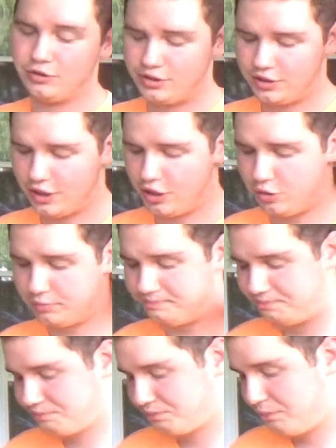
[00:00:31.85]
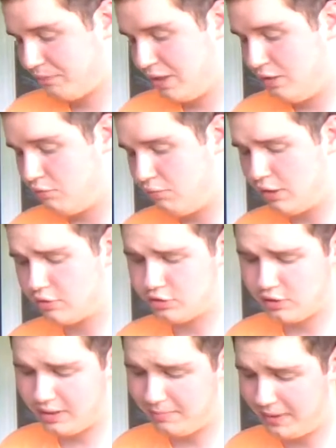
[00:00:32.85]
So really there's
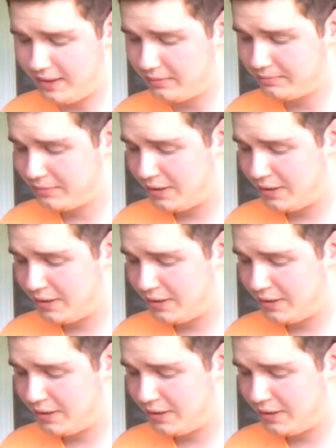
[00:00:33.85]
not that many,